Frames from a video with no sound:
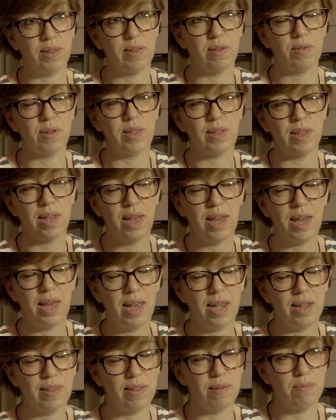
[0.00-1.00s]
So
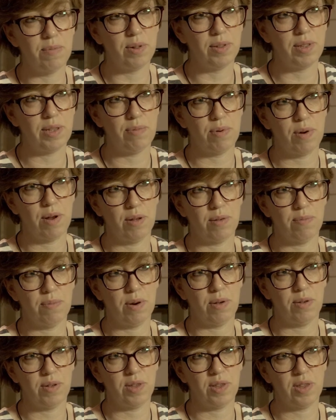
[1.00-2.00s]
it's a multi-prong
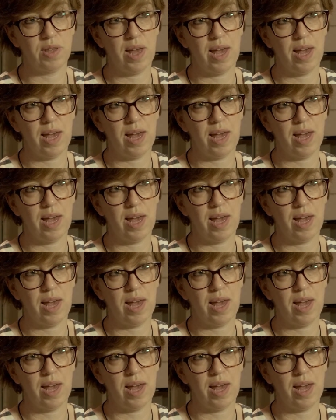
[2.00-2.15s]
approach